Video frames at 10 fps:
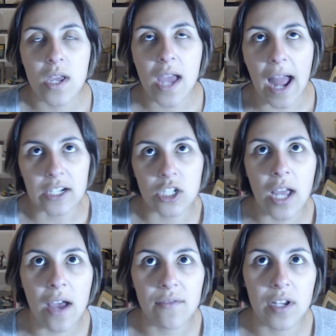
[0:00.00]
We
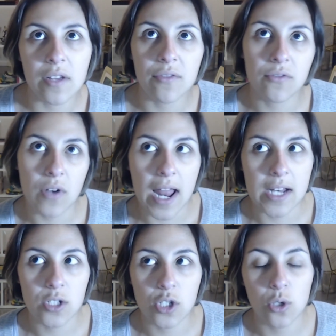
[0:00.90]
actually have a
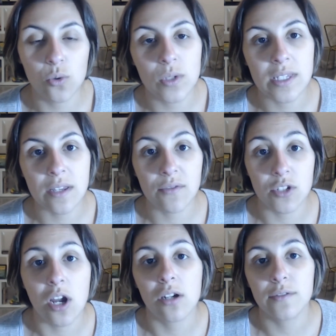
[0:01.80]
friend who is a
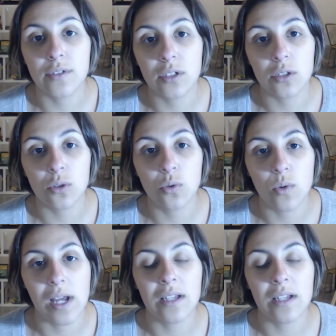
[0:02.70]
photographer who,